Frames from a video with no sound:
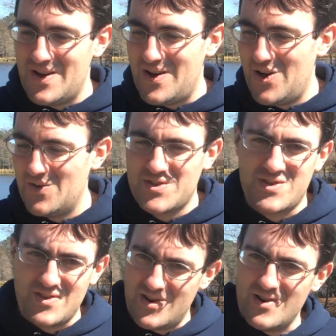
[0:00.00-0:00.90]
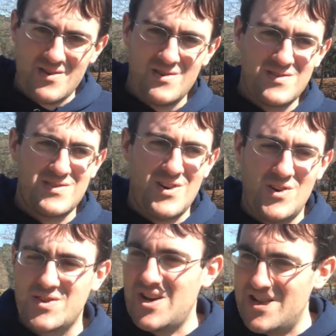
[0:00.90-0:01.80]
all the stars,
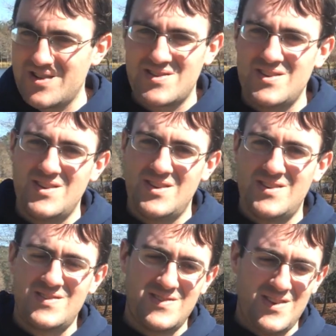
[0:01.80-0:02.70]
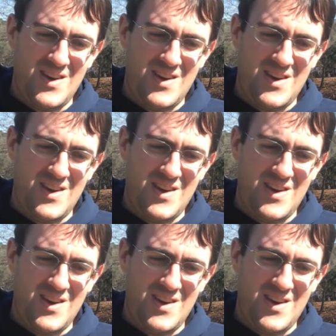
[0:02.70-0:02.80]
all the galaxies,